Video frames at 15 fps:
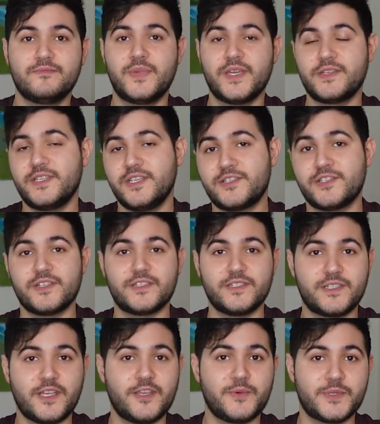pick a teacher to
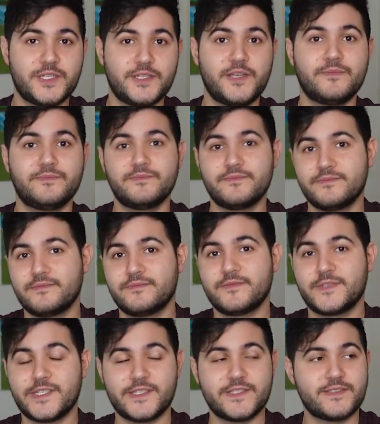tell you what to do,
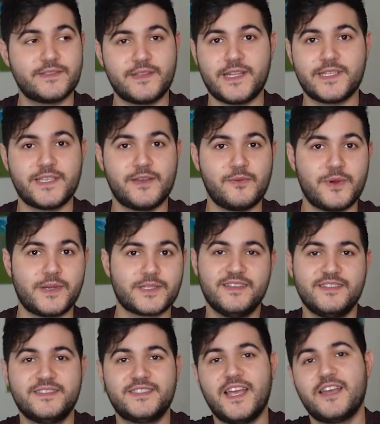because that's how it works.
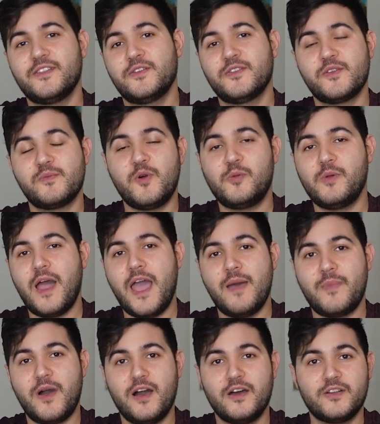Download their mobile
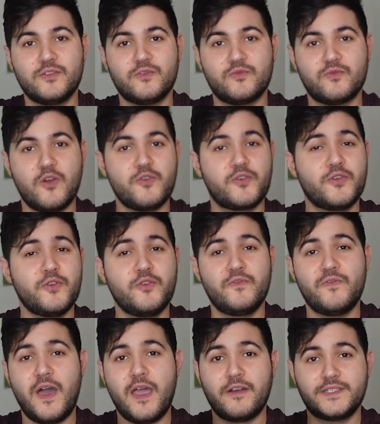app on Roku,
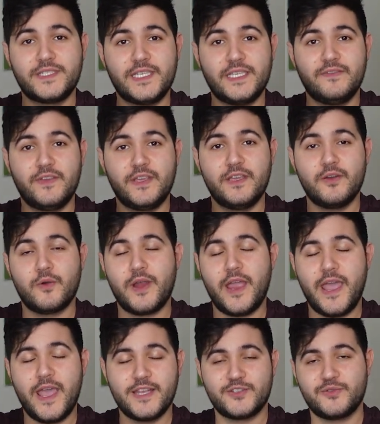Fire TV, or
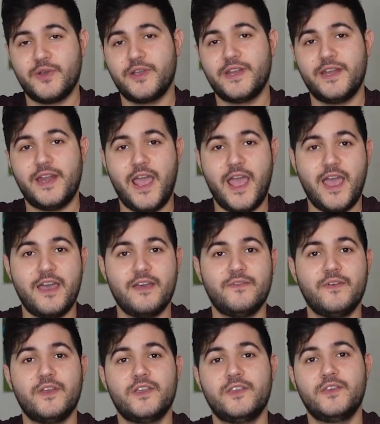Android and
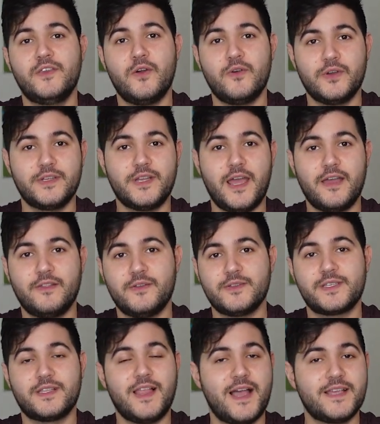have Yoga
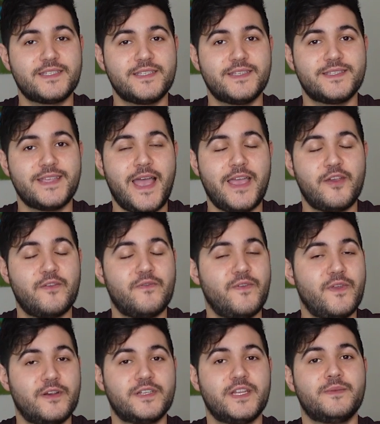Downloads classes at your
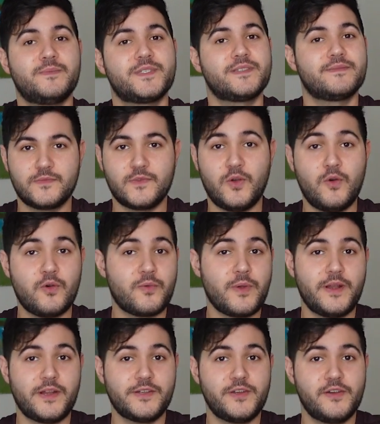fingertips or
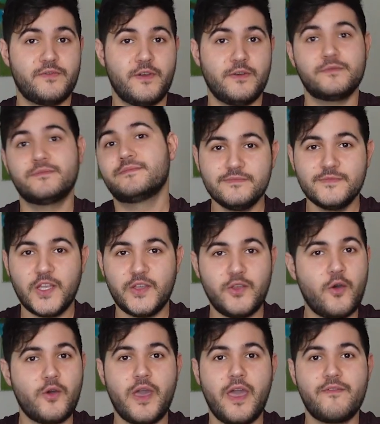right onto your phone.
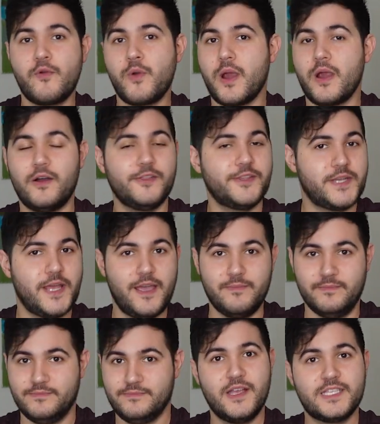Yoga everywhere, all the
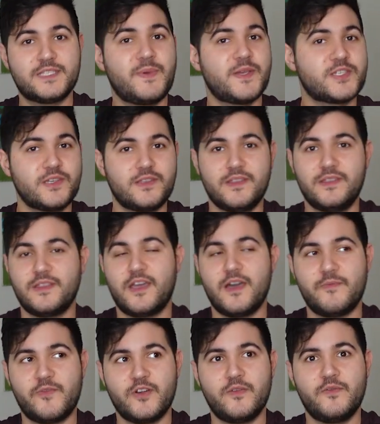time, especially in the
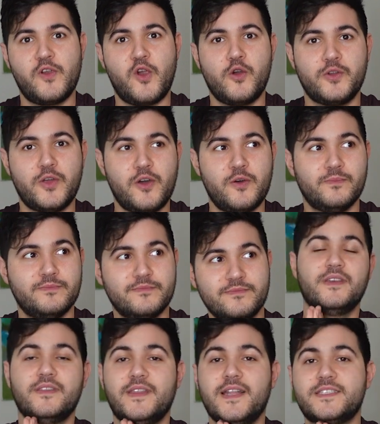comfort of your own
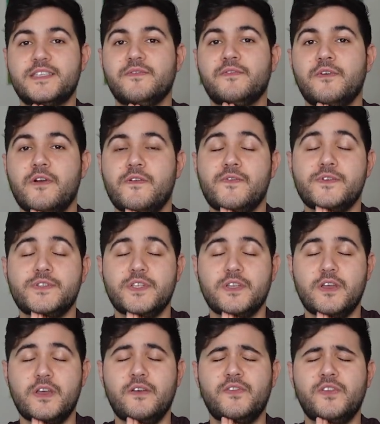home. That's it for our first
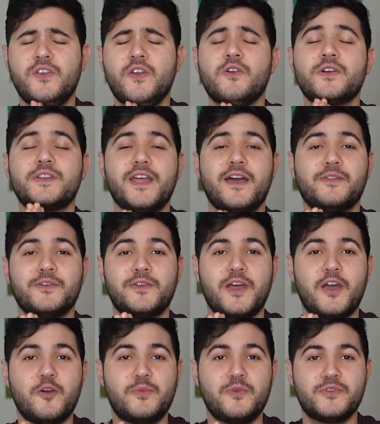look of Yoga Download. I
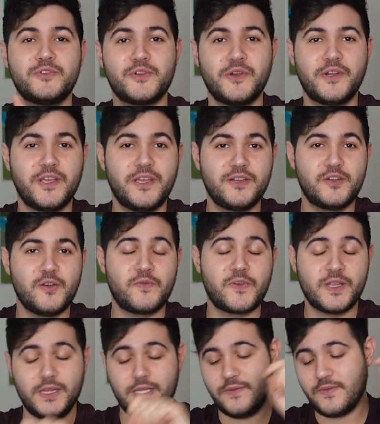hope you enjoyed it. Don't
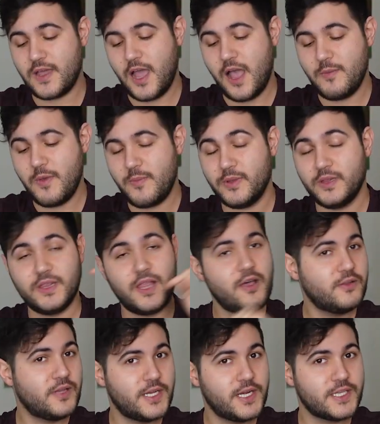forget to leave a comment
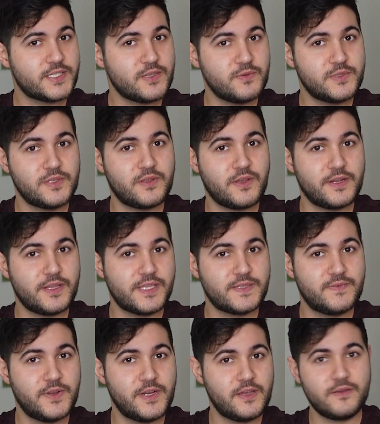below letting us know what you thought of
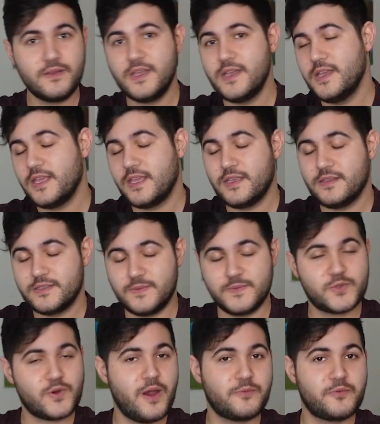this video.
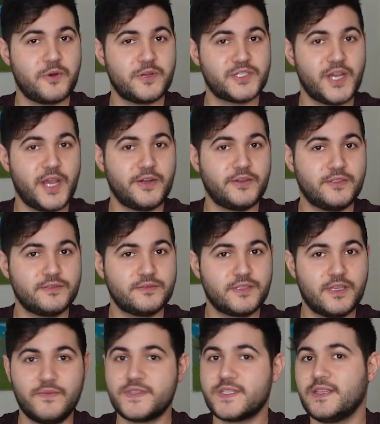Subscribe to our channel,
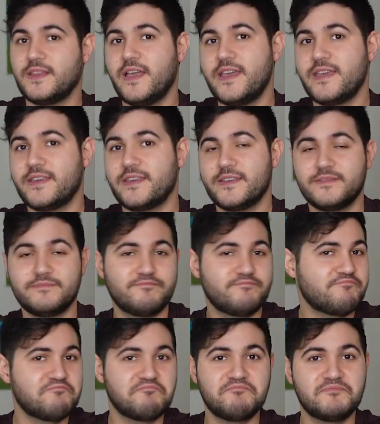give us a like,
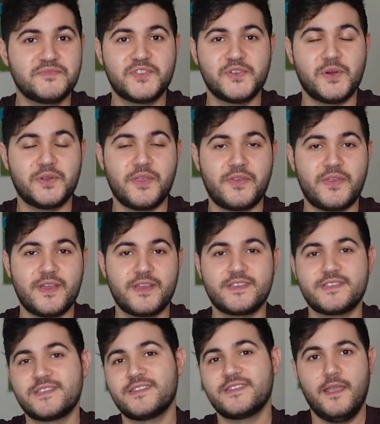do all the
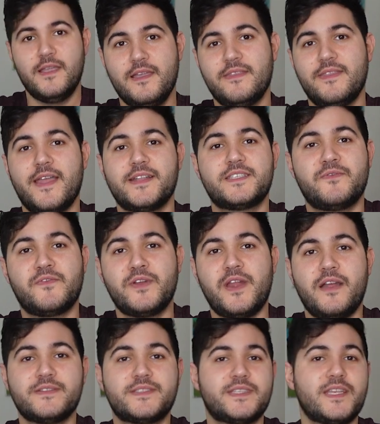things. That's it for
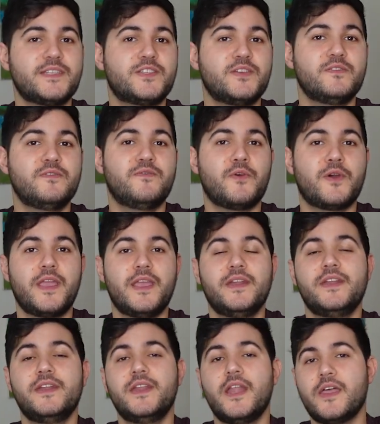now, and stay tuned for
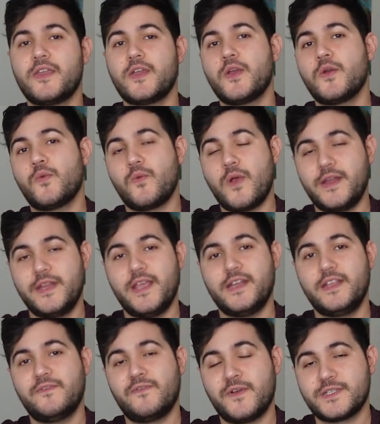another
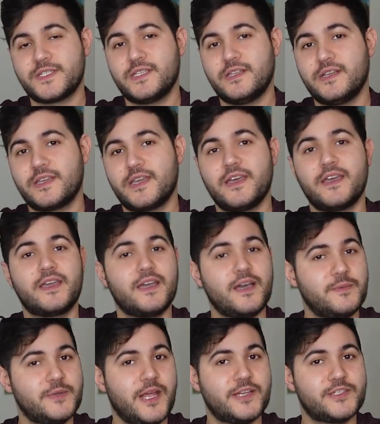RYOUTfitters First Look
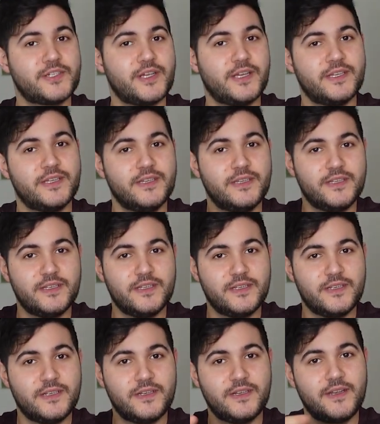coming at you
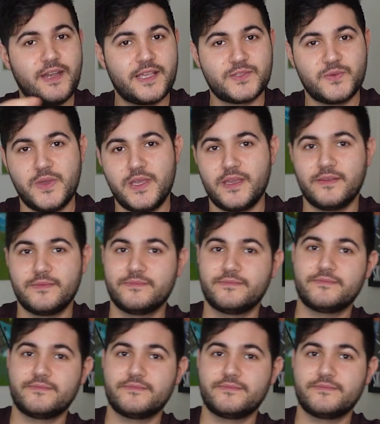next week.